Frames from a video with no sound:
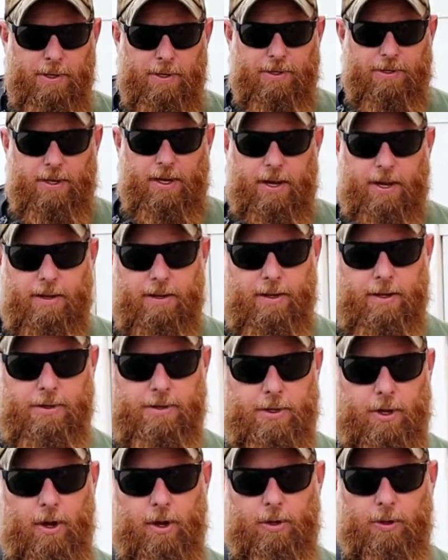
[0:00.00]
this
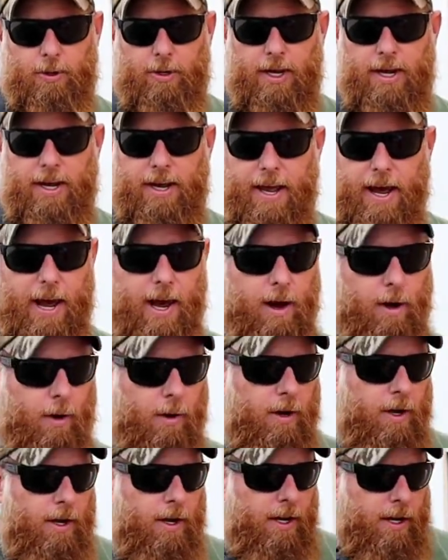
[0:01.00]
other leg out
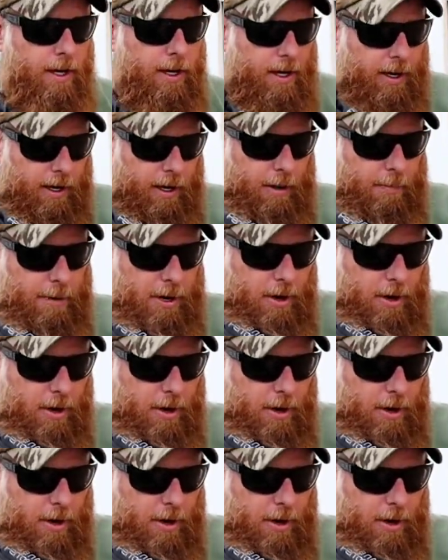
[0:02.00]
and I'm